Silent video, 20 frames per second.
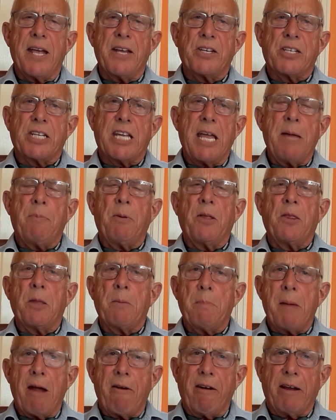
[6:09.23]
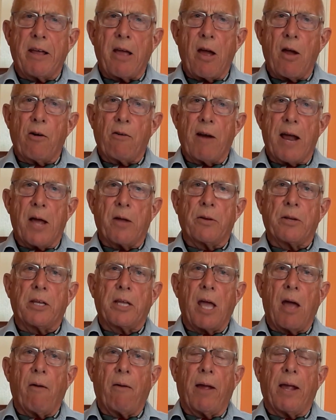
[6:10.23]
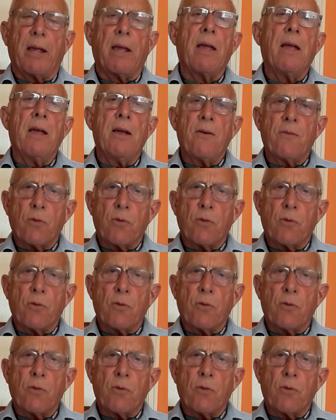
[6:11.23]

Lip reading: it's keeping the merry-go-round going